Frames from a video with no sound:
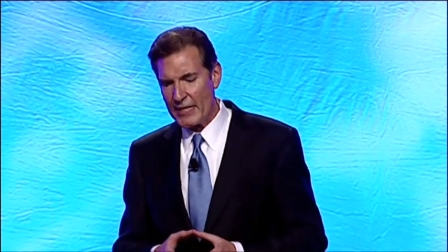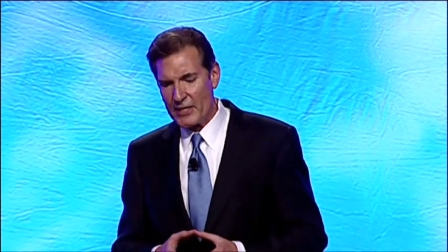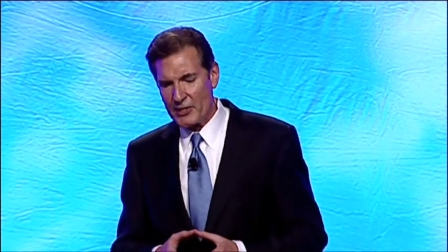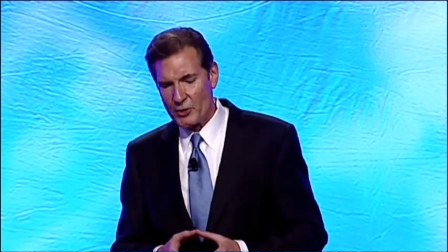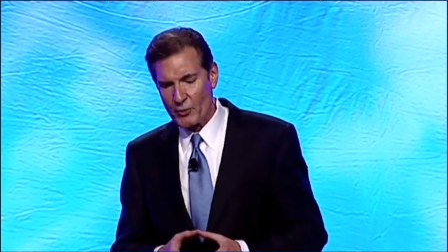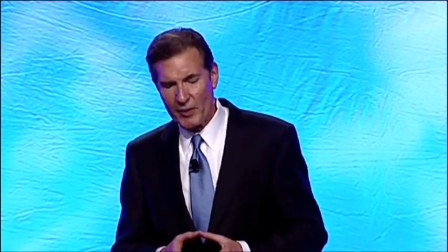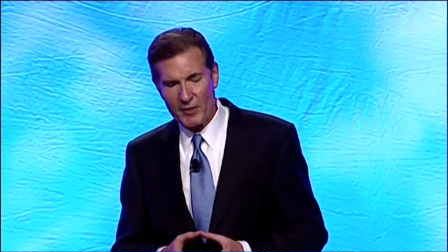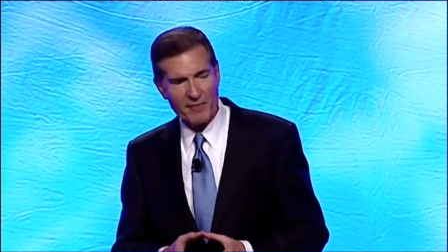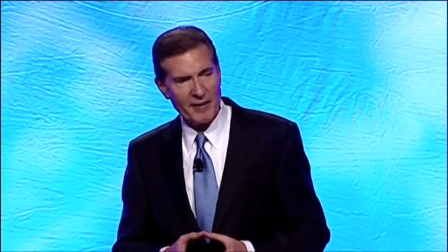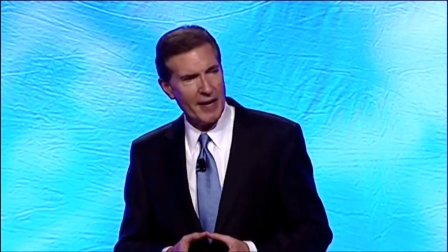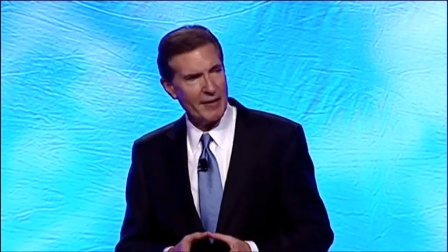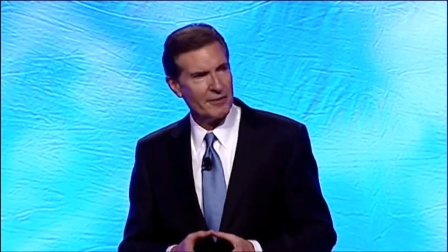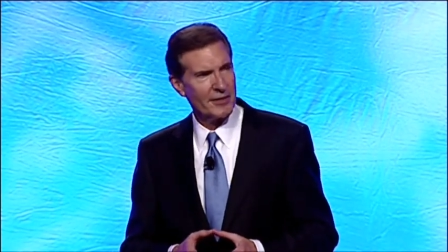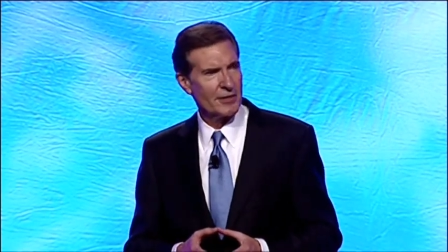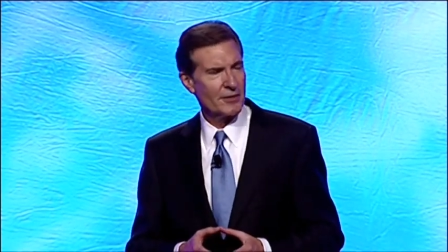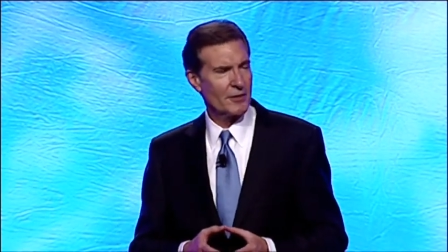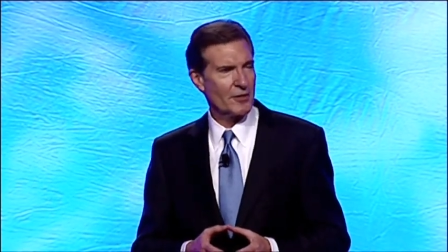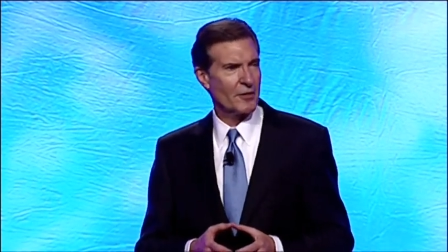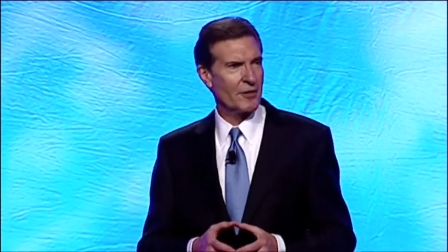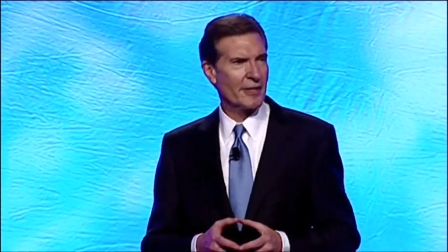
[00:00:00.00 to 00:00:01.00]
So he founded
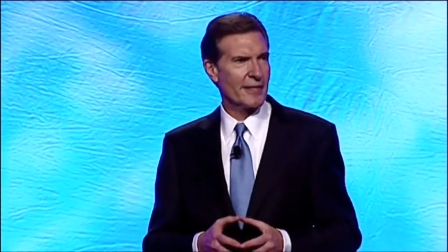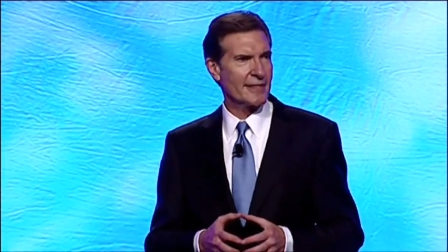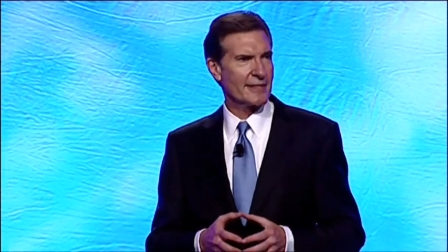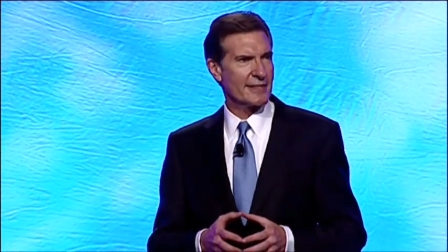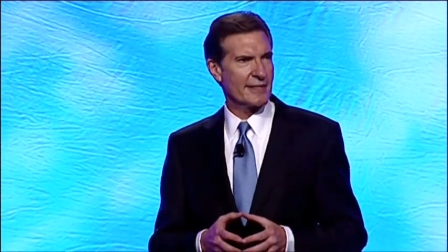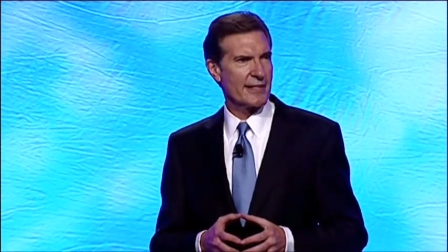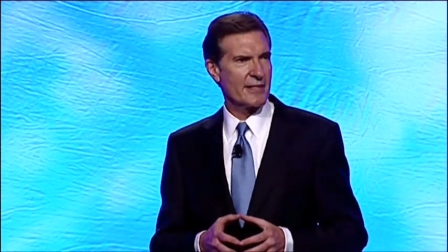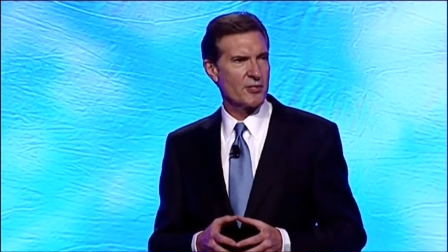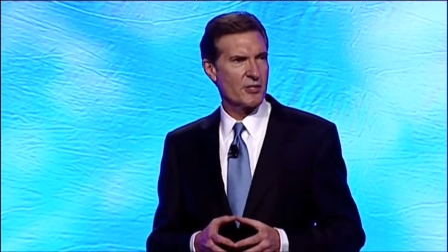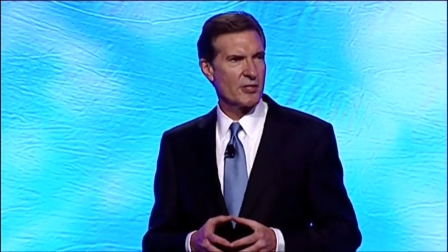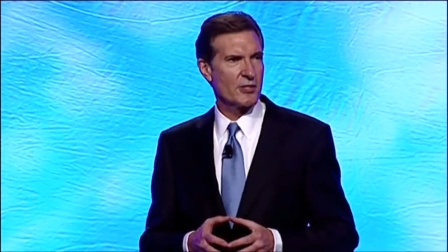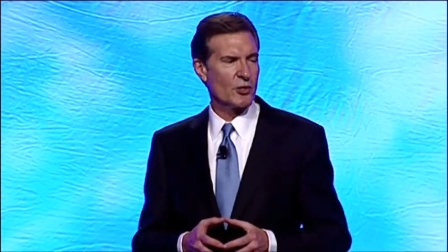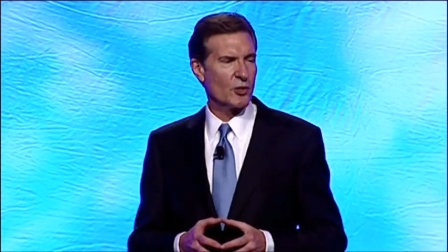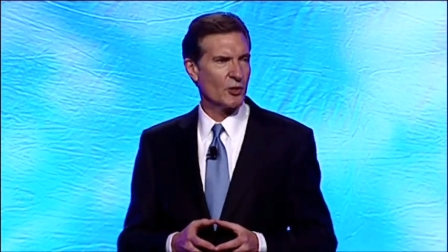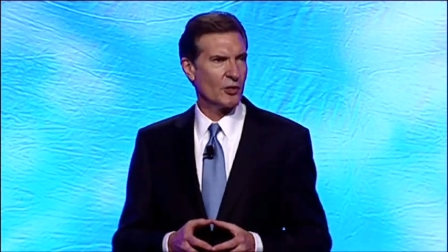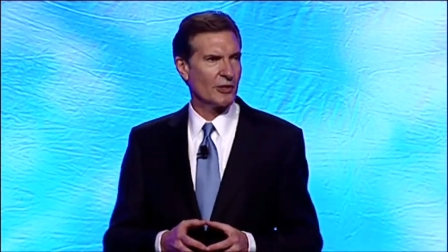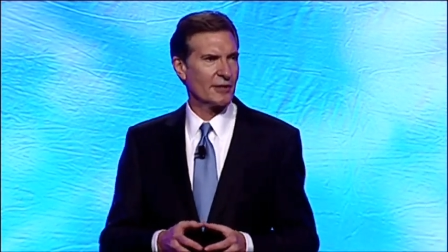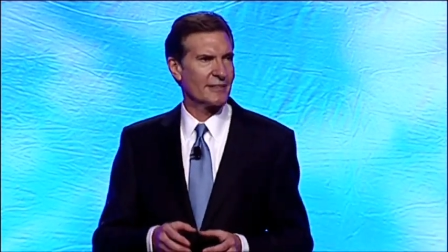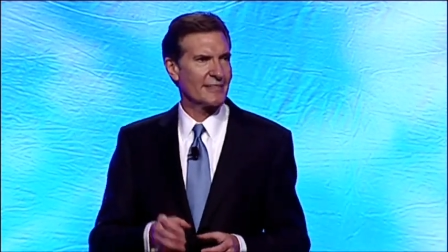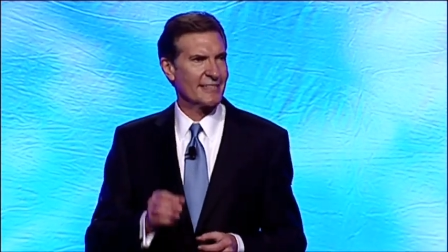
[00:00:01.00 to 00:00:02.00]
an organization called